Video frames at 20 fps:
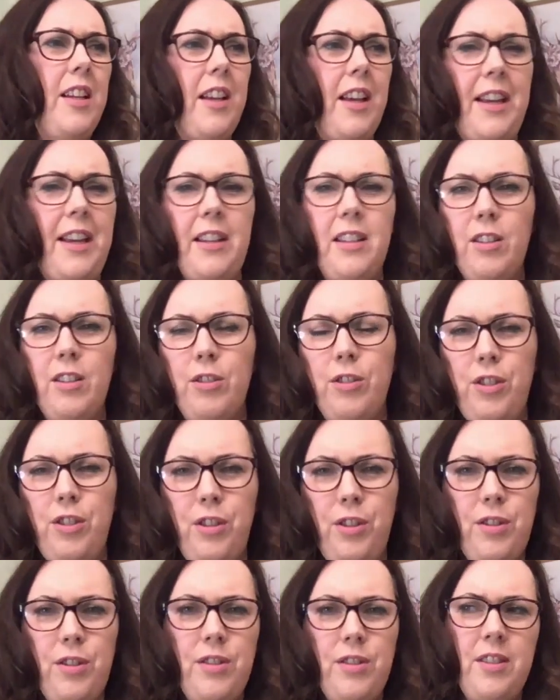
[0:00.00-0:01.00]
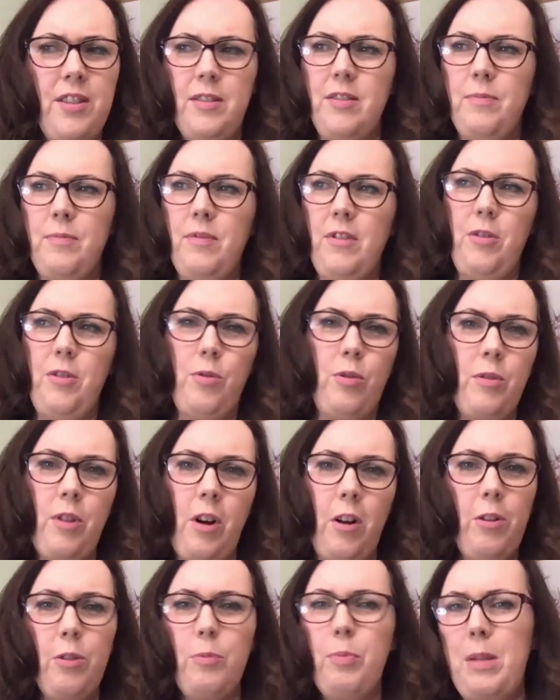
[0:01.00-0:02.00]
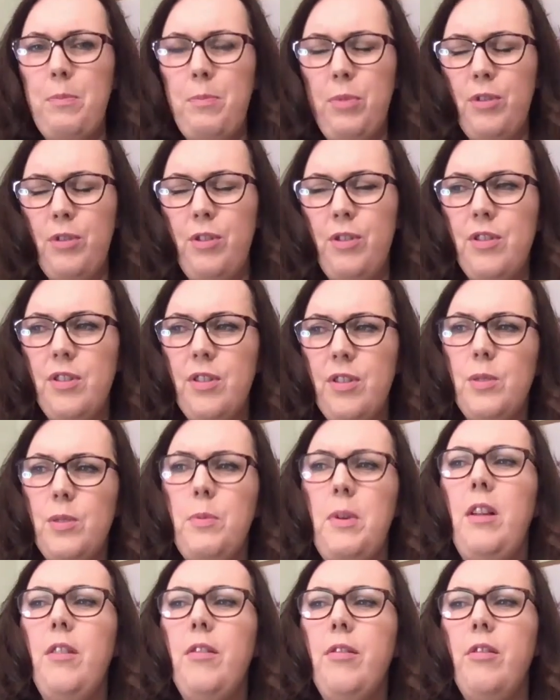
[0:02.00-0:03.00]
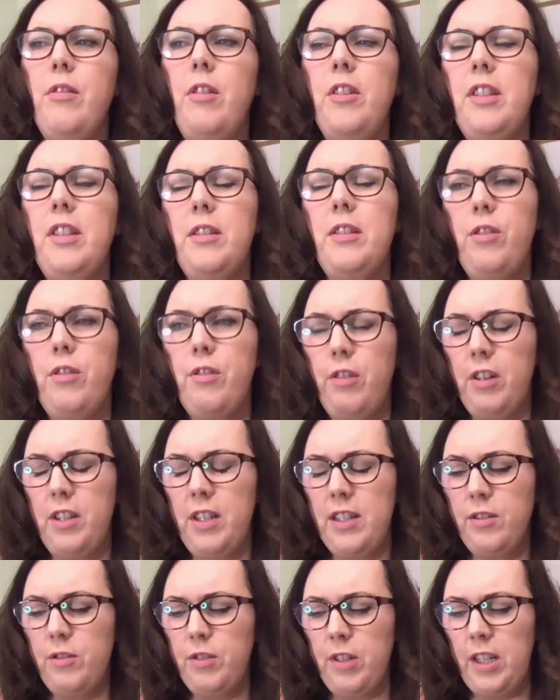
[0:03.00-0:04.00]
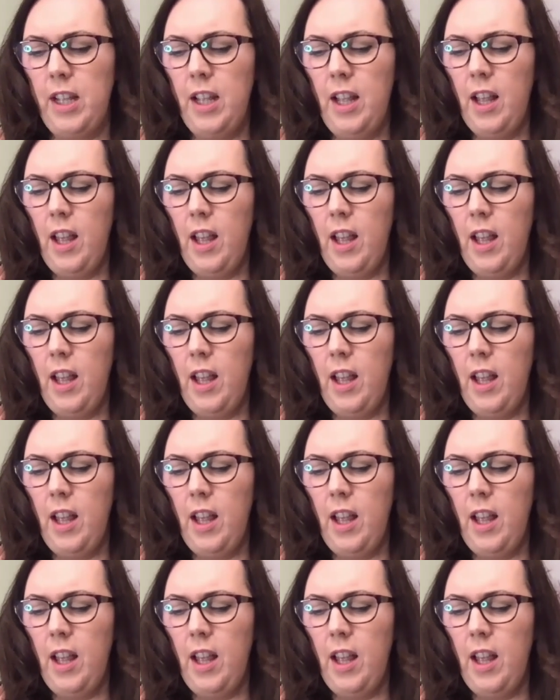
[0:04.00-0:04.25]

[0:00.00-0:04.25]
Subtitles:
Hitler used it, other people used it as well throughout history.